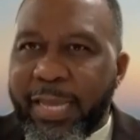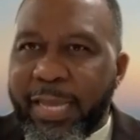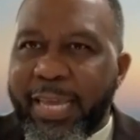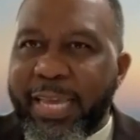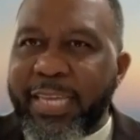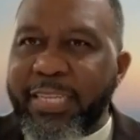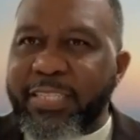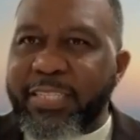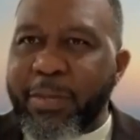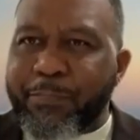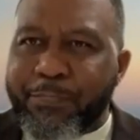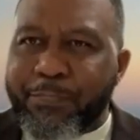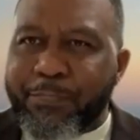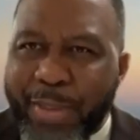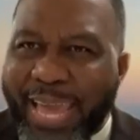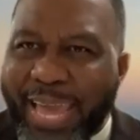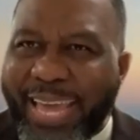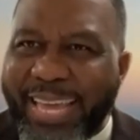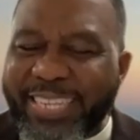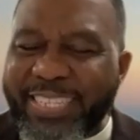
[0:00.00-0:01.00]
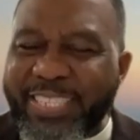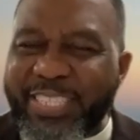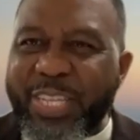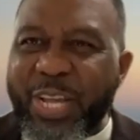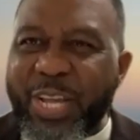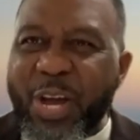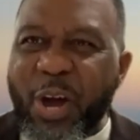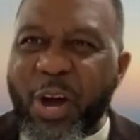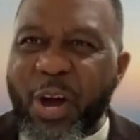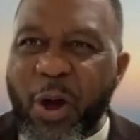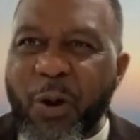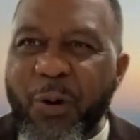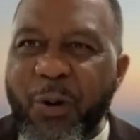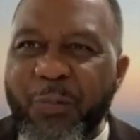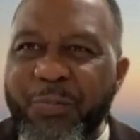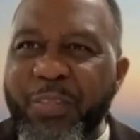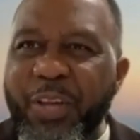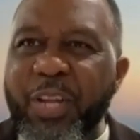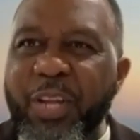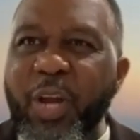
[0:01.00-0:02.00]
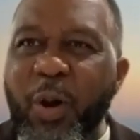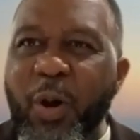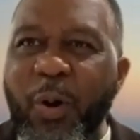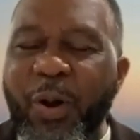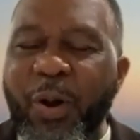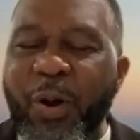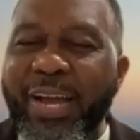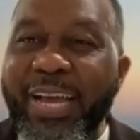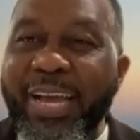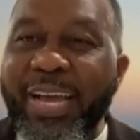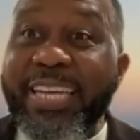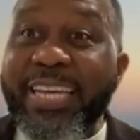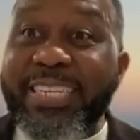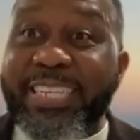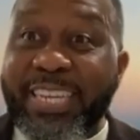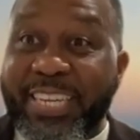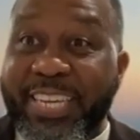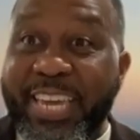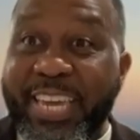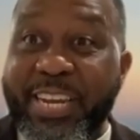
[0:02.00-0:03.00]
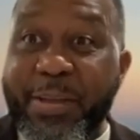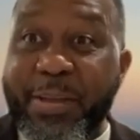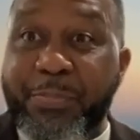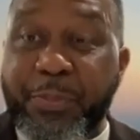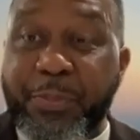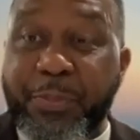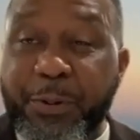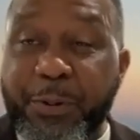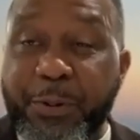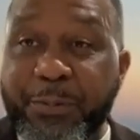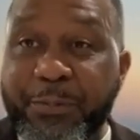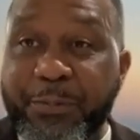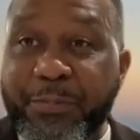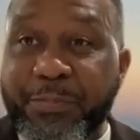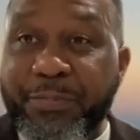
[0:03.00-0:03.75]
He depends on the Lord to get him through,